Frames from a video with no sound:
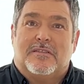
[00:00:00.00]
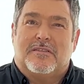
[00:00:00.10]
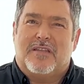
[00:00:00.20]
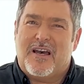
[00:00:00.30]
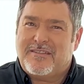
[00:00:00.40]

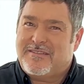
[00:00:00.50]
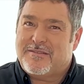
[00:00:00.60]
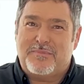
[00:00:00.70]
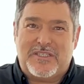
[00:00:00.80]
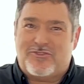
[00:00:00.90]
not to
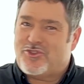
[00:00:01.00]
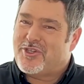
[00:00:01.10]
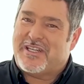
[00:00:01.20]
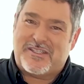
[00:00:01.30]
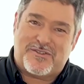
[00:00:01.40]
be
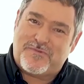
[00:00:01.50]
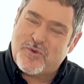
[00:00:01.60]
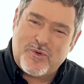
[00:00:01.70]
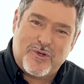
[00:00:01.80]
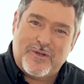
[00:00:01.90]

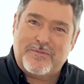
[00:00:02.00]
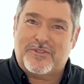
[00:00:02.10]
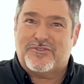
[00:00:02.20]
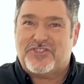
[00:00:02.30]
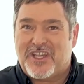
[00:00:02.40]
transformed
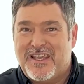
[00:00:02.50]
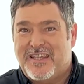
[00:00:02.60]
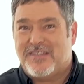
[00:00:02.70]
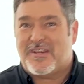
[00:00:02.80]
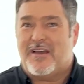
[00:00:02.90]
or
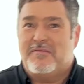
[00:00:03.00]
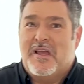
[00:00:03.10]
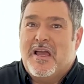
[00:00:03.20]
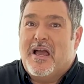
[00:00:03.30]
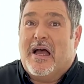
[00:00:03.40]
changed. I,
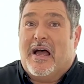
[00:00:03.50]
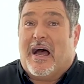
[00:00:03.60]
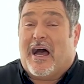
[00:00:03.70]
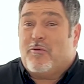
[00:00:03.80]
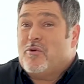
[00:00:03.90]

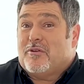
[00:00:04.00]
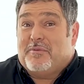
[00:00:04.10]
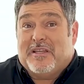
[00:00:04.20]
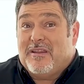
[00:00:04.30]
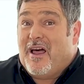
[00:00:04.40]
I want to
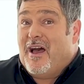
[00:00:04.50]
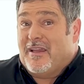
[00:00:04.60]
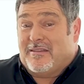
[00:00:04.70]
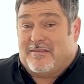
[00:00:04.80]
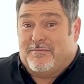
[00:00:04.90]
be
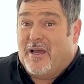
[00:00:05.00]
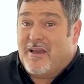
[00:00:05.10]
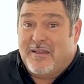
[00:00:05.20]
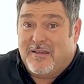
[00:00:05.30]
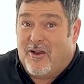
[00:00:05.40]
liked
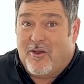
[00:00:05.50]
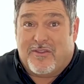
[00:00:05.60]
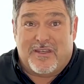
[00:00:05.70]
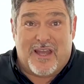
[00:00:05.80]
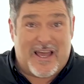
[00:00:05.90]
by all
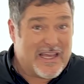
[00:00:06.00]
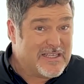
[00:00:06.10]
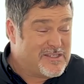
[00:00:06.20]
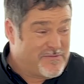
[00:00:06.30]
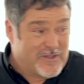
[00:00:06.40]
the
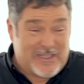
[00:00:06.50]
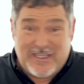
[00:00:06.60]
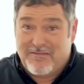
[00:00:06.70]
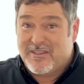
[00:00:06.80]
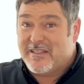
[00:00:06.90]
nice,
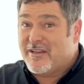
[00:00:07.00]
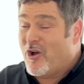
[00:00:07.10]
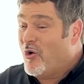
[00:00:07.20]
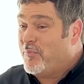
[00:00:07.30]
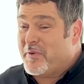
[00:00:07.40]
forgiving,
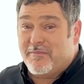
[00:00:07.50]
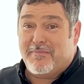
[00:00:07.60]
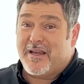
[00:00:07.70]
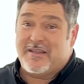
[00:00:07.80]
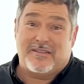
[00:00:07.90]

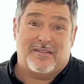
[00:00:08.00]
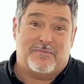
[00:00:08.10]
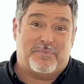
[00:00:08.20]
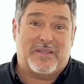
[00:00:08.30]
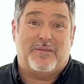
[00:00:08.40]

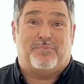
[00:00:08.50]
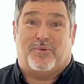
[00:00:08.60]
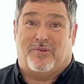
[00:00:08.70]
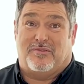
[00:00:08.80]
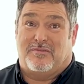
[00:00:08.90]
open-minded
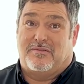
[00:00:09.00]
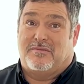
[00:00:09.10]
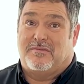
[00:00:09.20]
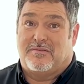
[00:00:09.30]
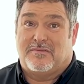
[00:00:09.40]
people.
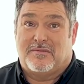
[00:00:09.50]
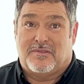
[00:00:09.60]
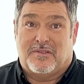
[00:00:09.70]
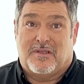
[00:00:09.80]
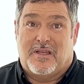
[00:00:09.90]

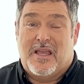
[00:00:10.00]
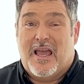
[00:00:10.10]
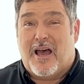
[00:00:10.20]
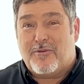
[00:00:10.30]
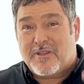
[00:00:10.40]

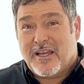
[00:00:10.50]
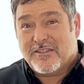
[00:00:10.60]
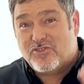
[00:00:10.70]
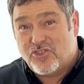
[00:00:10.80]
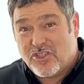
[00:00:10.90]
I would
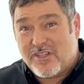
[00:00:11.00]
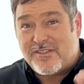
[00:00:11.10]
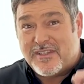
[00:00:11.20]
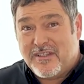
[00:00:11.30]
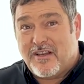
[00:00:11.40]
like
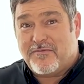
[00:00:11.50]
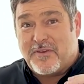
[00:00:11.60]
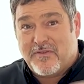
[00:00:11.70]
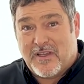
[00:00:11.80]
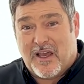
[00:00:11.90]
just enough
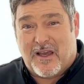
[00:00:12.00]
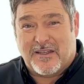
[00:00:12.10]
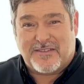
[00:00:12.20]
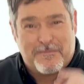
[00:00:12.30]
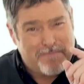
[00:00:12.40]
of
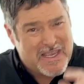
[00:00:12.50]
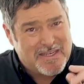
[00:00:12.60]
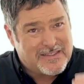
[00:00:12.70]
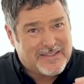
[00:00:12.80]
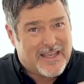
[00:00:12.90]
God to make
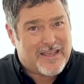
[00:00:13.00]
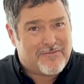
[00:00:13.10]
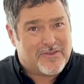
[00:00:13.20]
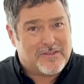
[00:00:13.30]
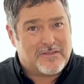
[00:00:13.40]
it to
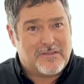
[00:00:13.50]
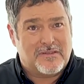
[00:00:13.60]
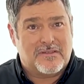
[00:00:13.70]
heaven,